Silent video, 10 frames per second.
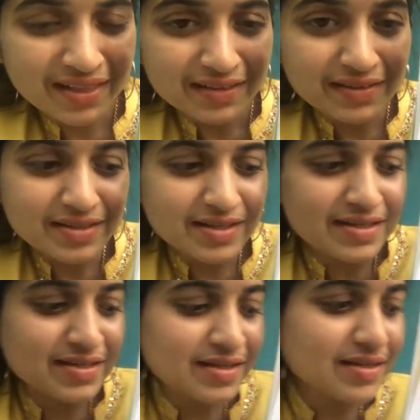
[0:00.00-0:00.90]
This
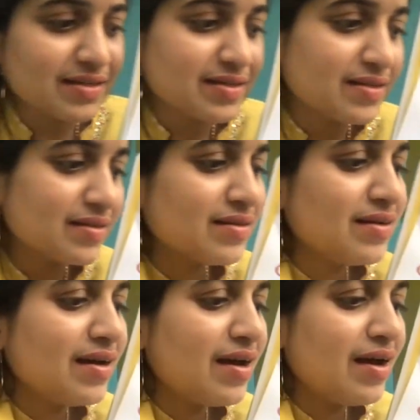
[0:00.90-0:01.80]
is a
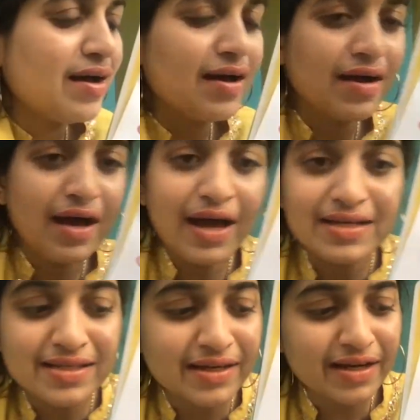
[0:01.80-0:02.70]

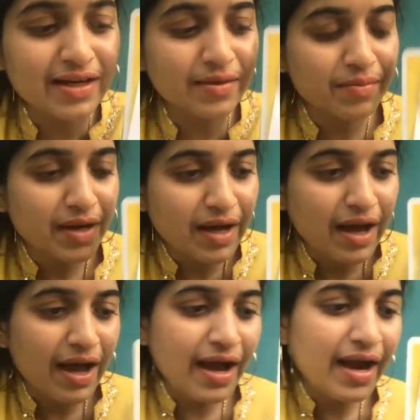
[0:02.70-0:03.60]
ice cream.
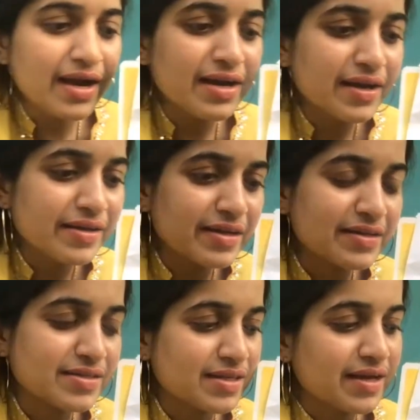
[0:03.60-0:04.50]
And
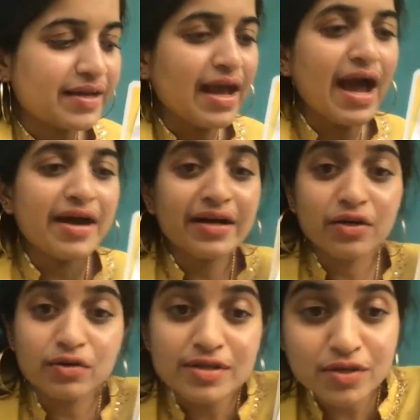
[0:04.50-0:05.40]
yes, carrot
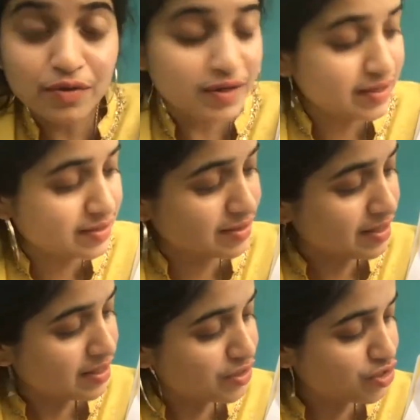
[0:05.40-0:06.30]
also is
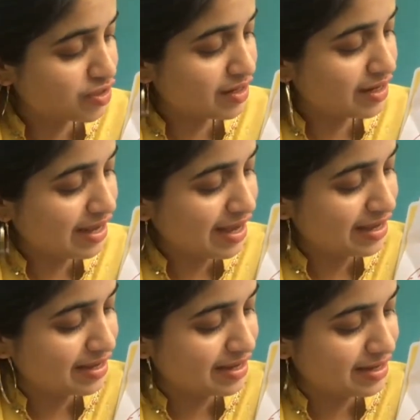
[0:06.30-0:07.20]

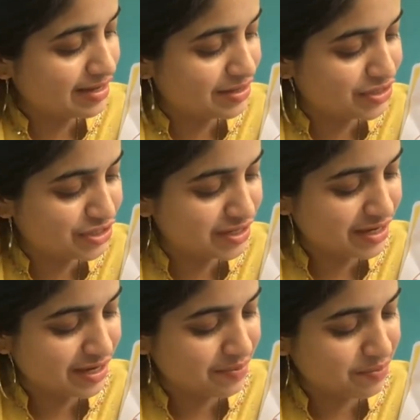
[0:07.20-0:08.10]
triangle in
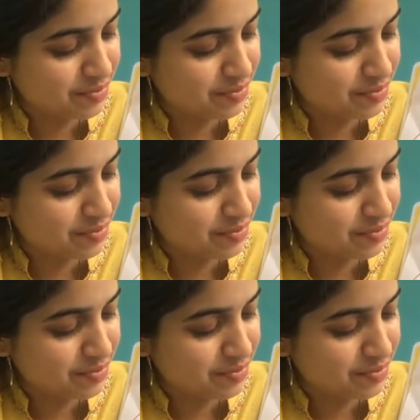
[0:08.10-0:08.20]
shape.